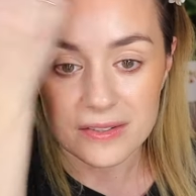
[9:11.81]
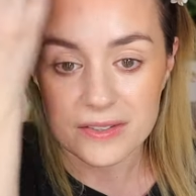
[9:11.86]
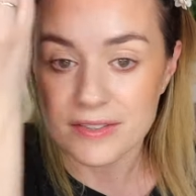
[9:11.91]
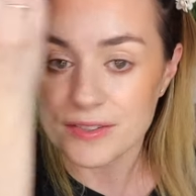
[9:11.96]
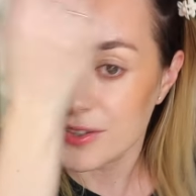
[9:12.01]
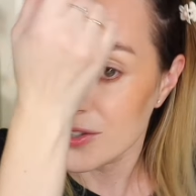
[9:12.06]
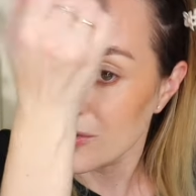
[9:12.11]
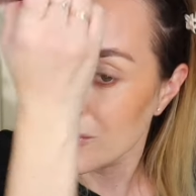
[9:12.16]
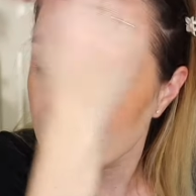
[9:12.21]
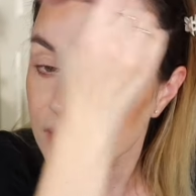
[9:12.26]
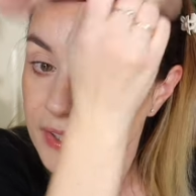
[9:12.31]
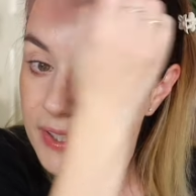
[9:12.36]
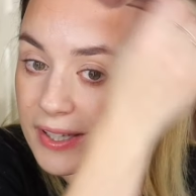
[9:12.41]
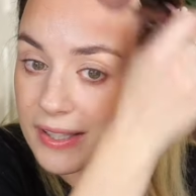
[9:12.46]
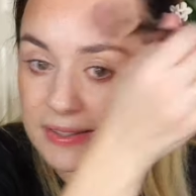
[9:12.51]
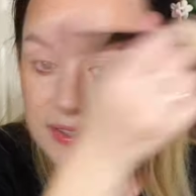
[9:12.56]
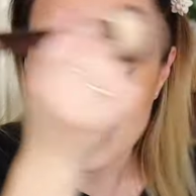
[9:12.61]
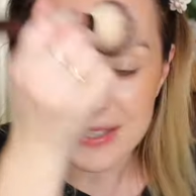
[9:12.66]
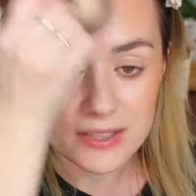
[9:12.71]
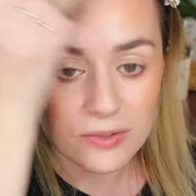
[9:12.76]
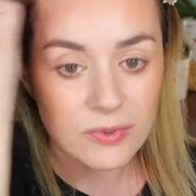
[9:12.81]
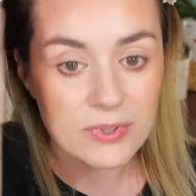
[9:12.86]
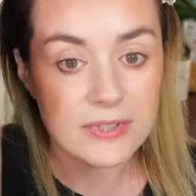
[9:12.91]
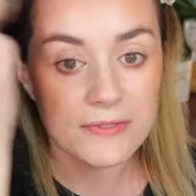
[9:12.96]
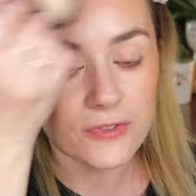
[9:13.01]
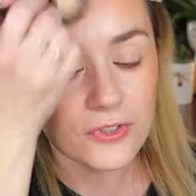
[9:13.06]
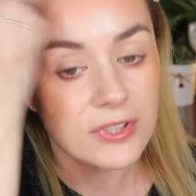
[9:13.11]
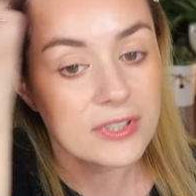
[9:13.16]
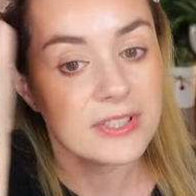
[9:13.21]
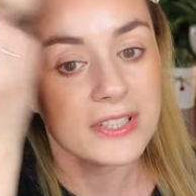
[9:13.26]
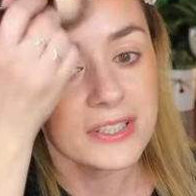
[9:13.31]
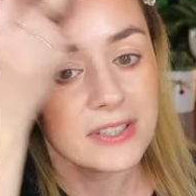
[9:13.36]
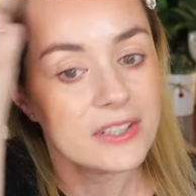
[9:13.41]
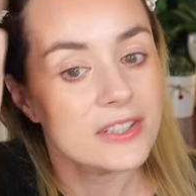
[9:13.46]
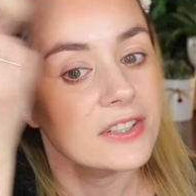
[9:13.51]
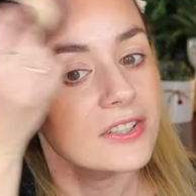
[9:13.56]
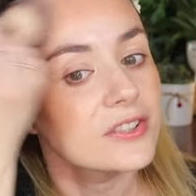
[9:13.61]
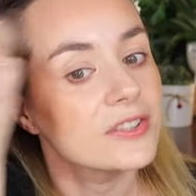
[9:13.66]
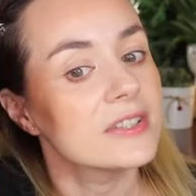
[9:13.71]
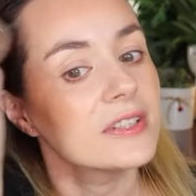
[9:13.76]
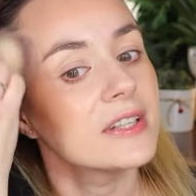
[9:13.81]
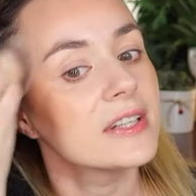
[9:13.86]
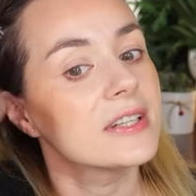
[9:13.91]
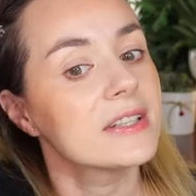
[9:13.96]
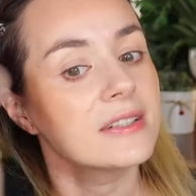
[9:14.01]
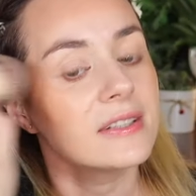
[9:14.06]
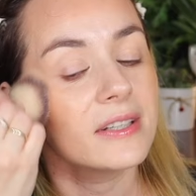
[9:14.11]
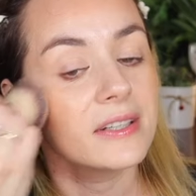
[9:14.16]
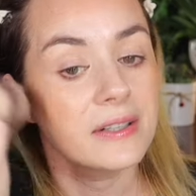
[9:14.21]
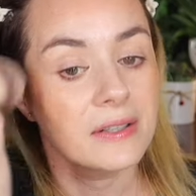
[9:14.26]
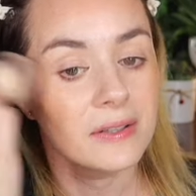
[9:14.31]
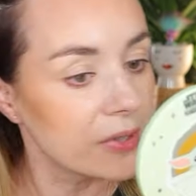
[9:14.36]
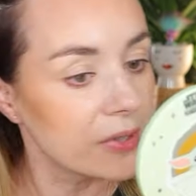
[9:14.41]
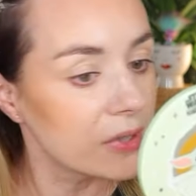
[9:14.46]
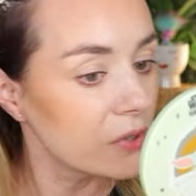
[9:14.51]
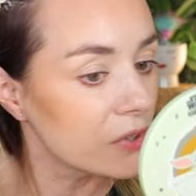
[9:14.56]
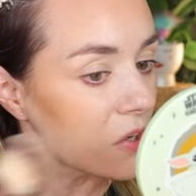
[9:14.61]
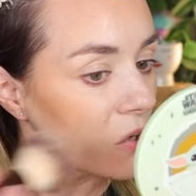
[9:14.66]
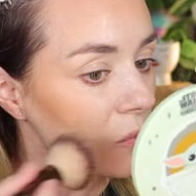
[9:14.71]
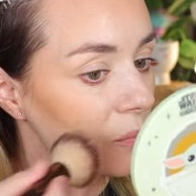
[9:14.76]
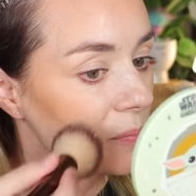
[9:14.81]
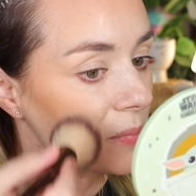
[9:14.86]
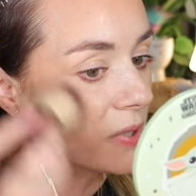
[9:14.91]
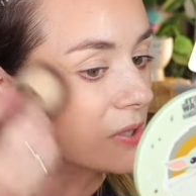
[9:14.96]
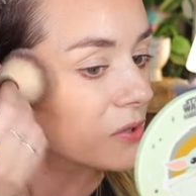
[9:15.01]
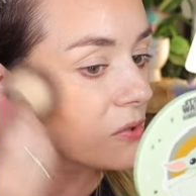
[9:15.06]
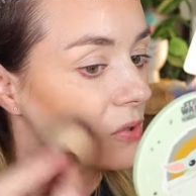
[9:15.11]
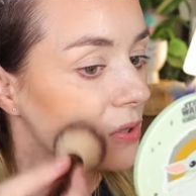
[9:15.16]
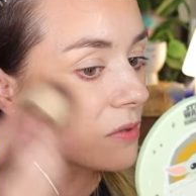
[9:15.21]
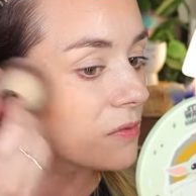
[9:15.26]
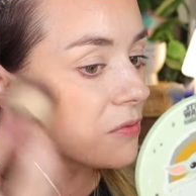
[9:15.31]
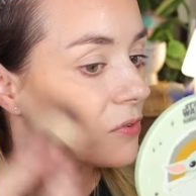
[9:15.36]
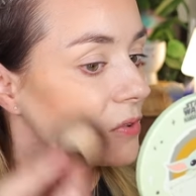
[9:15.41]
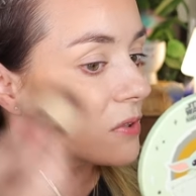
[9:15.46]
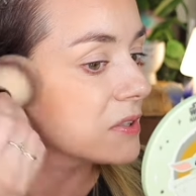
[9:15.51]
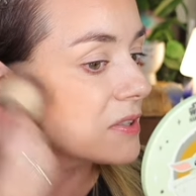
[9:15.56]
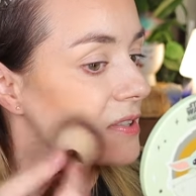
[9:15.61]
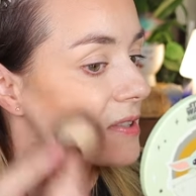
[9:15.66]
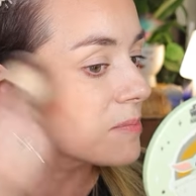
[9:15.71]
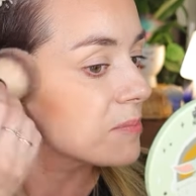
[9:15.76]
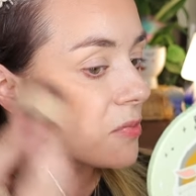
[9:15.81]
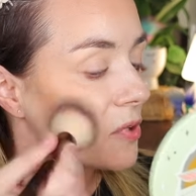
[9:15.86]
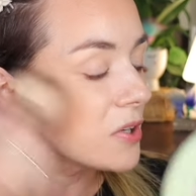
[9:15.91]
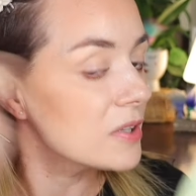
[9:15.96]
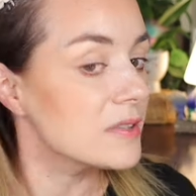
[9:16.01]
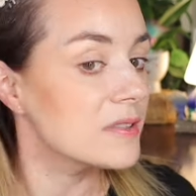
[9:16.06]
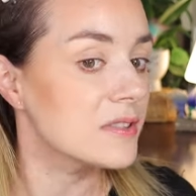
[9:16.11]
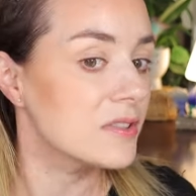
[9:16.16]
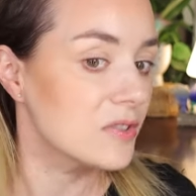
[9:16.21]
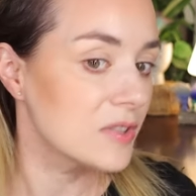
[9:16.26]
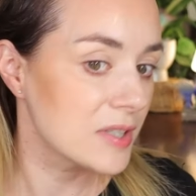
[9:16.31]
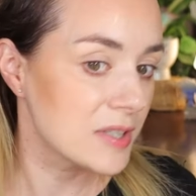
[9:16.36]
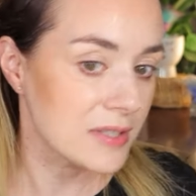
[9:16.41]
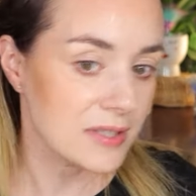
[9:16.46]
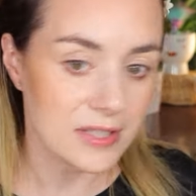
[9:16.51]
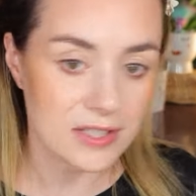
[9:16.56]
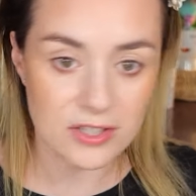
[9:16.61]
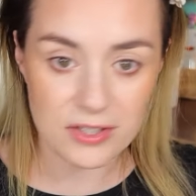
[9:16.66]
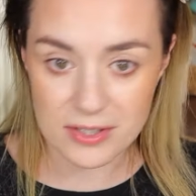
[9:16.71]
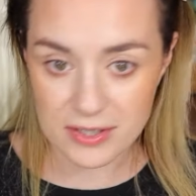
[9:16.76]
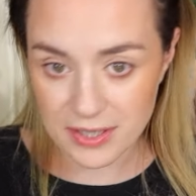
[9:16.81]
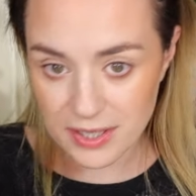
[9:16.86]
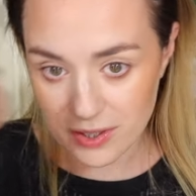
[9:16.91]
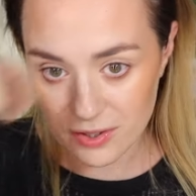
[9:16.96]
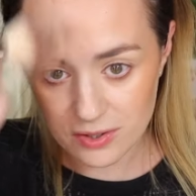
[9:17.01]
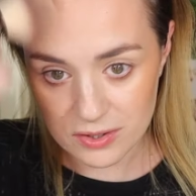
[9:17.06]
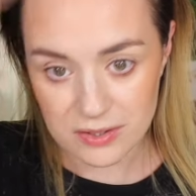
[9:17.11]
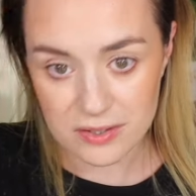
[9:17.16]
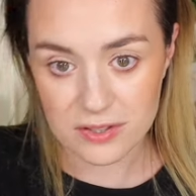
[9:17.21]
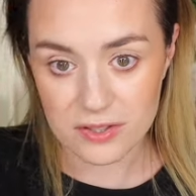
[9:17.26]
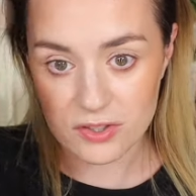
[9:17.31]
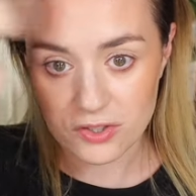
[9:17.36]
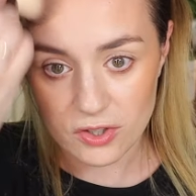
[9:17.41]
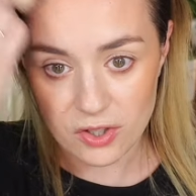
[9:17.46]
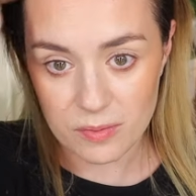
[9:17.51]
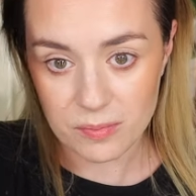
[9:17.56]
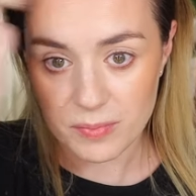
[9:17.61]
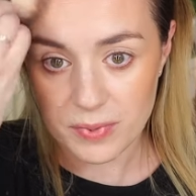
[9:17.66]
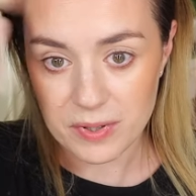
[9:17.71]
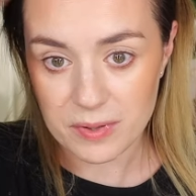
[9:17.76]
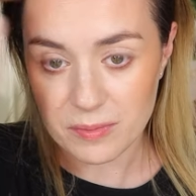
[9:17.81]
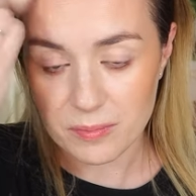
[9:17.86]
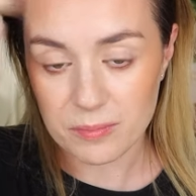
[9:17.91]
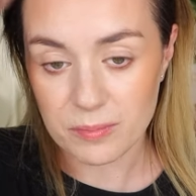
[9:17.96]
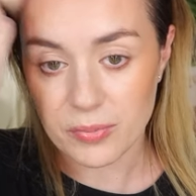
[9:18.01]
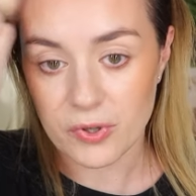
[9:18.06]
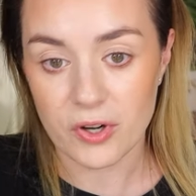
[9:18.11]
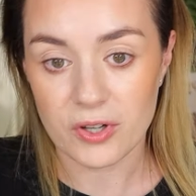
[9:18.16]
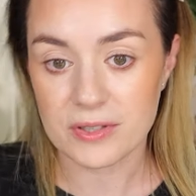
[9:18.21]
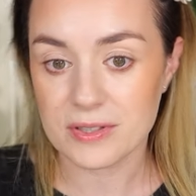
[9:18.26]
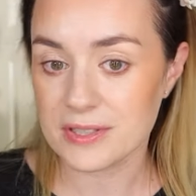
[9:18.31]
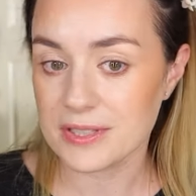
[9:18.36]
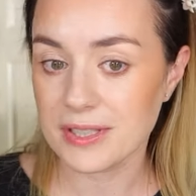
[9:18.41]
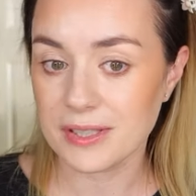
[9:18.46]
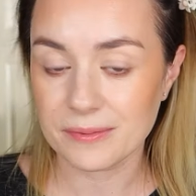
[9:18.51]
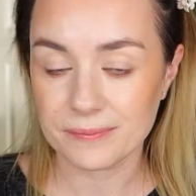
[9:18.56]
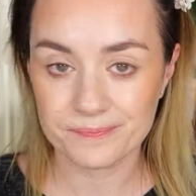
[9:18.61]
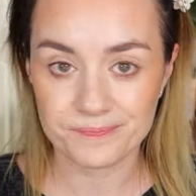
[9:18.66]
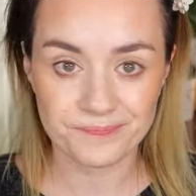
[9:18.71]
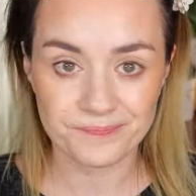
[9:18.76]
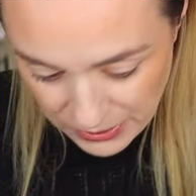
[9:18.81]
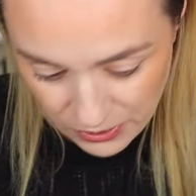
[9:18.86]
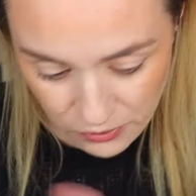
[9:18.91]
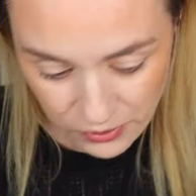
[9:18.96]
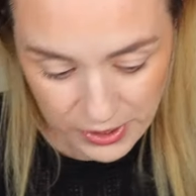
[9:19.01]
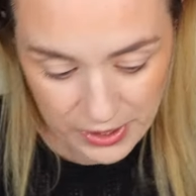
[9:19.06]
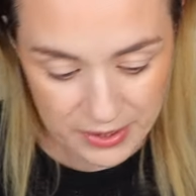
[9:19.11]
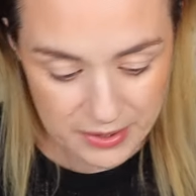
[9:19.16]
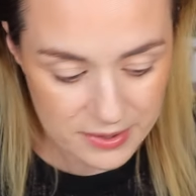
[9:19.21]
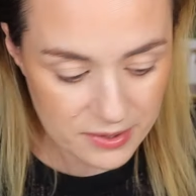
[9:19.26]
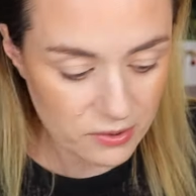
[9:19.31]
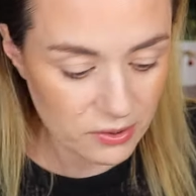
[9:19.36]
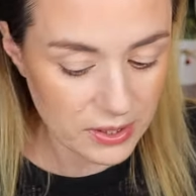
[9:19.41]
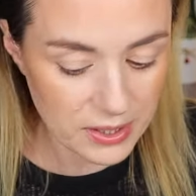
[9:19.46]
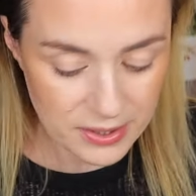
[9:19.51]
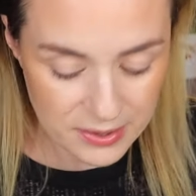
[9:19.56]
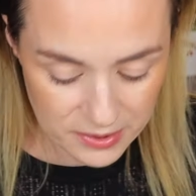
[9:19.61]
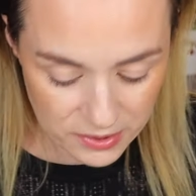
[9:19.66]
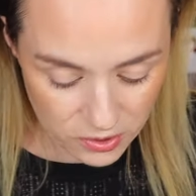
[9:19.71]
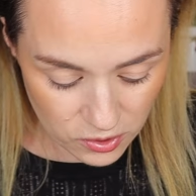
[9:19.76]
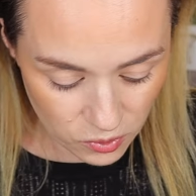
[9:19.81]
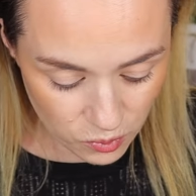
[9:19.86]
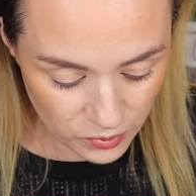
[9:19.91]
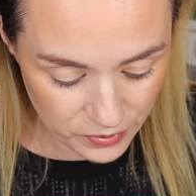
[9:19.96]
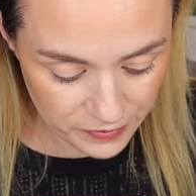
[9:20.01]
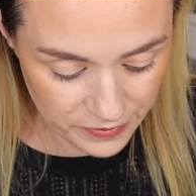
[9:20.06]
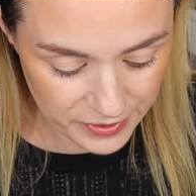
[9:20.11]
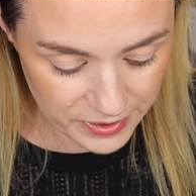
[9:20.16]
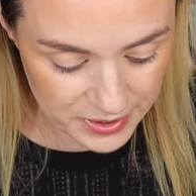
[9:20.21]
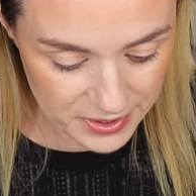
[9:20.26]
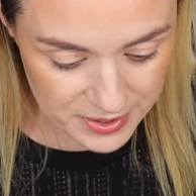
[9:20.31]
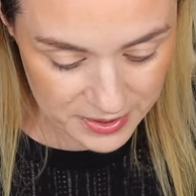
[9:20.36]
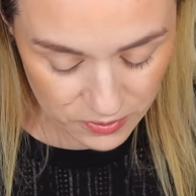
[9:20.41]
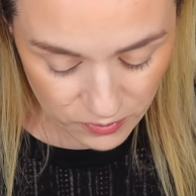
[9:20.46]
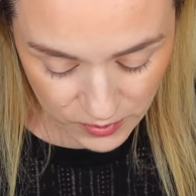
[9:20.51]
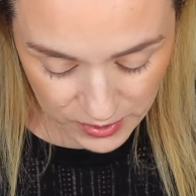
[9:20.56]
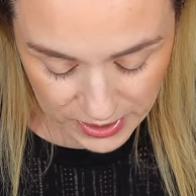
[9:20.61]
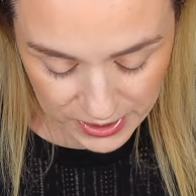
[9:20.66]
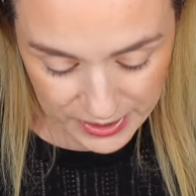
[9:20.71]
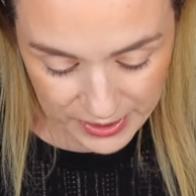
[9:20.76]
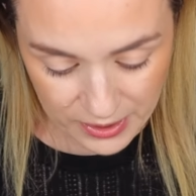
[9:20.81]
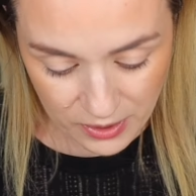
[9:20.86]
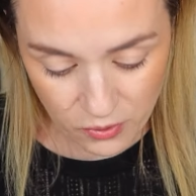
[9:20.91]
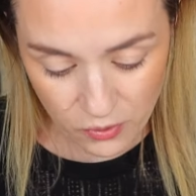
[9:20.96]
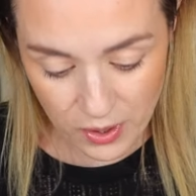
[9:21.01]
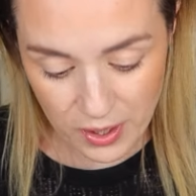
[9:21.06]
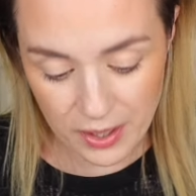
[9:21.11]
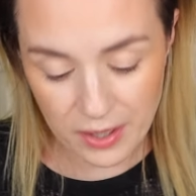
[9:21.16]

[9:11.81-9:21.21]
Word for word: So yeah, that's what's for dinner tonight. Look how beautiful this bronzer is. I just cannot stop bronzing. Okay, so let's go with this one now.